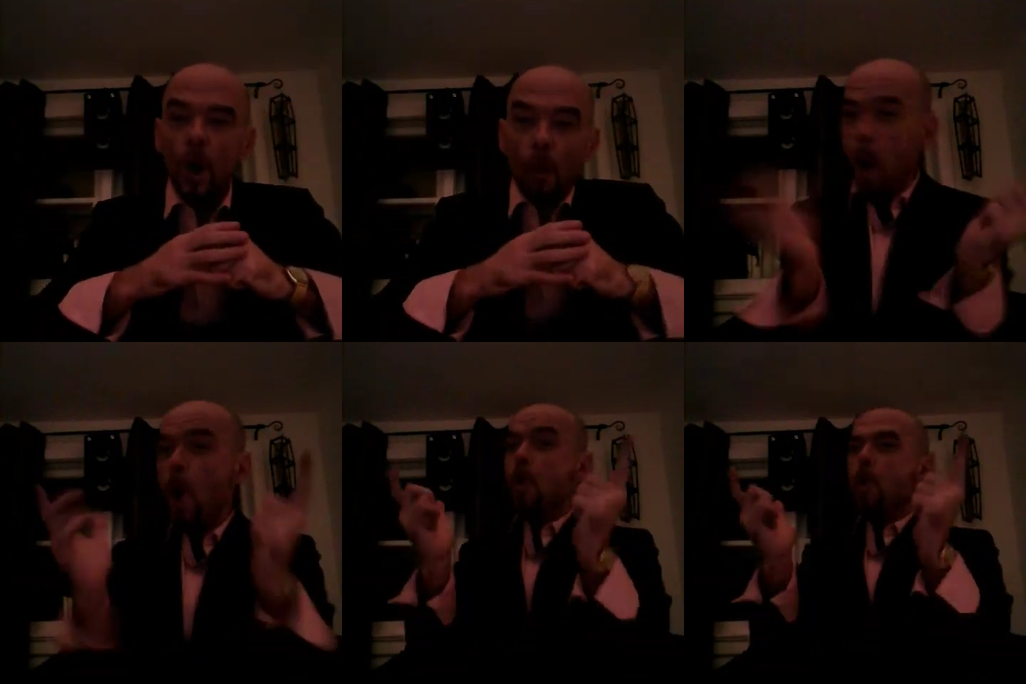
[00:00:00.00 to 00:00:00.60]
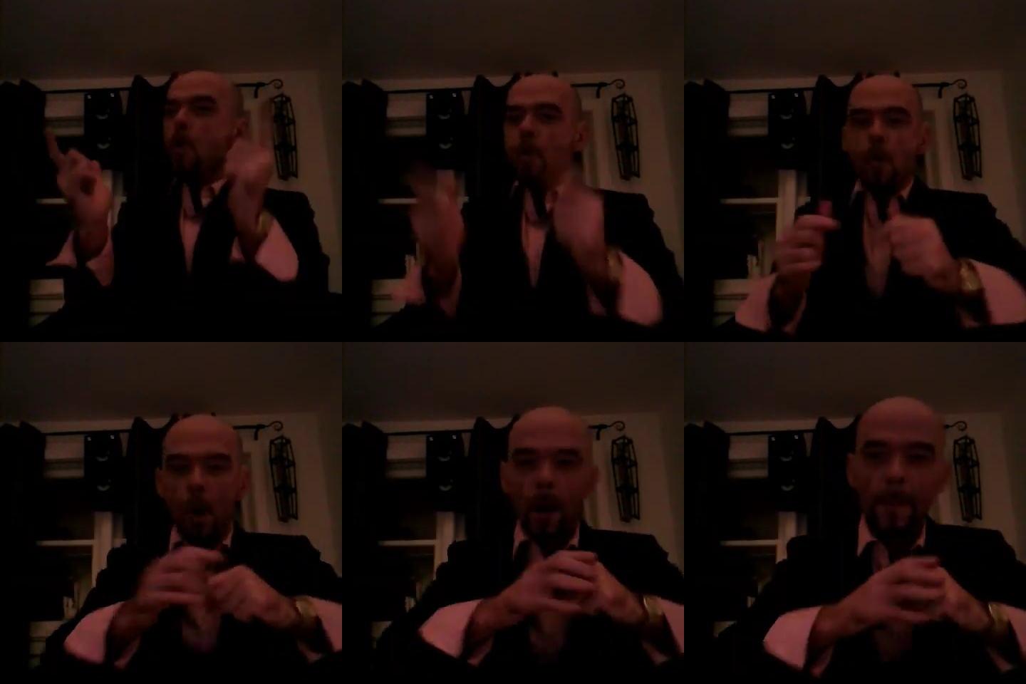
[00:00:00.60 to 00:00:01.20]
Woo!
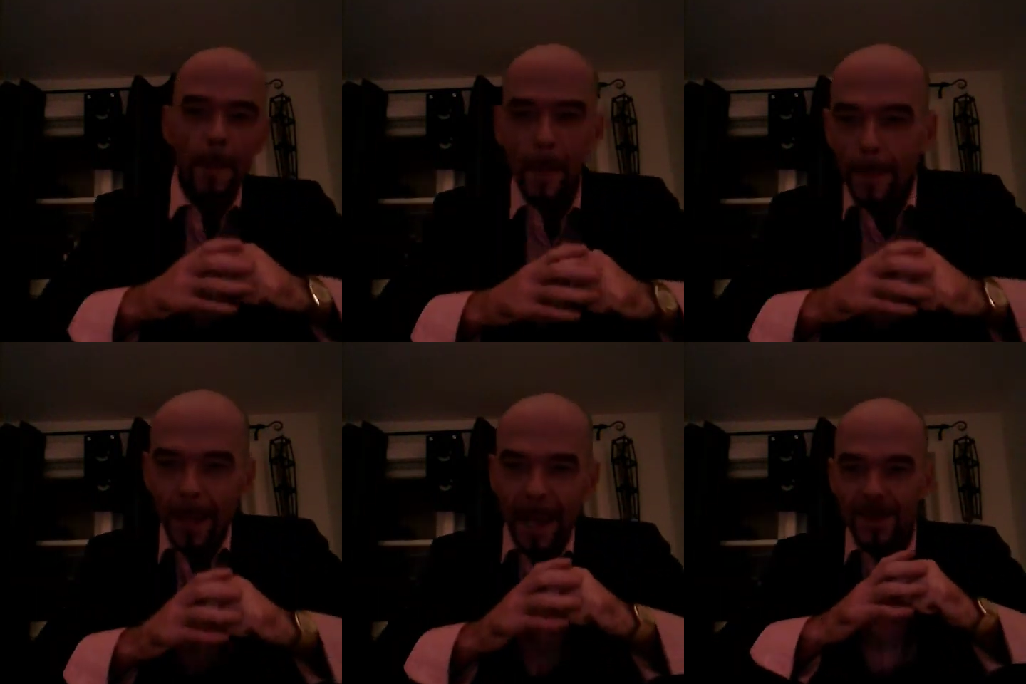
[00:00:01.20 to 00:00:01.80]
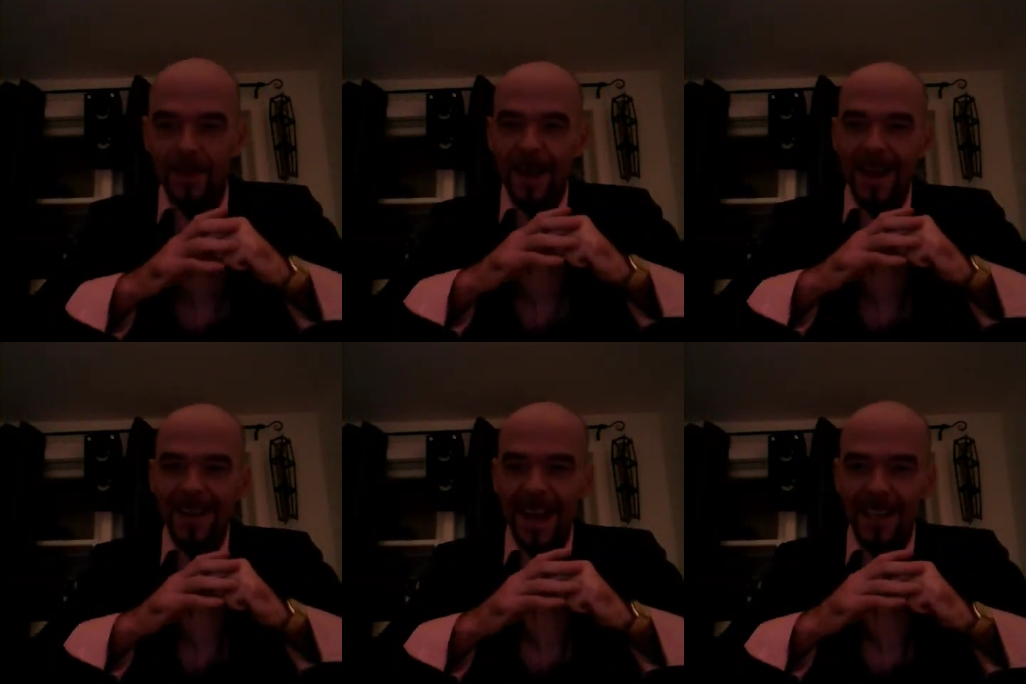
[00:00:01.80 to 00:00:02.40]
That's
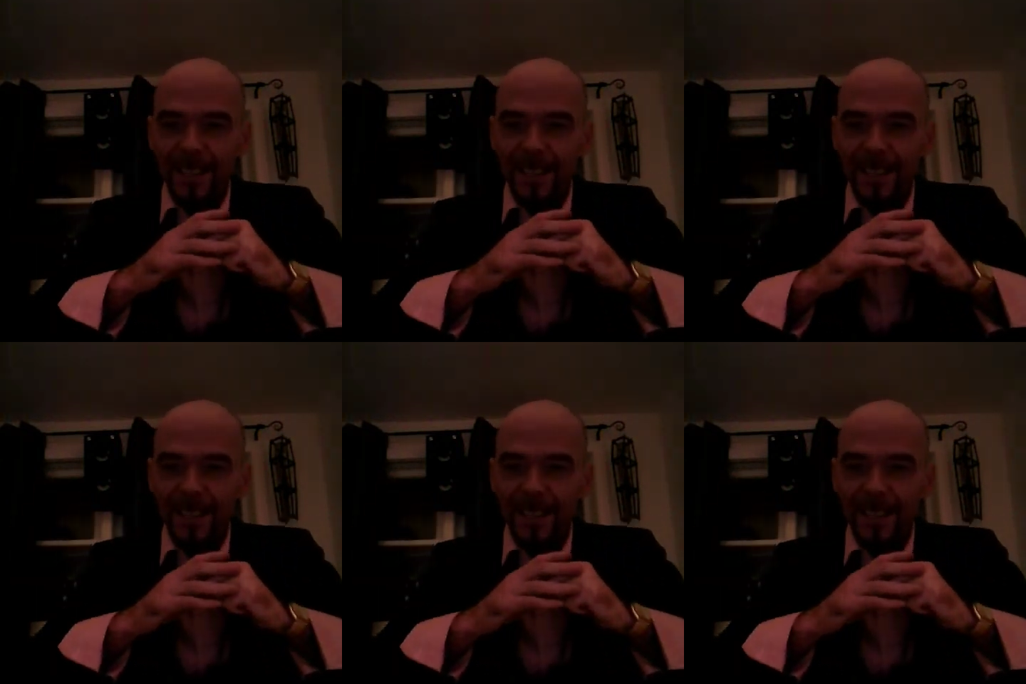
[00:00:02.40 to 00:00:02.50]
right, Ninja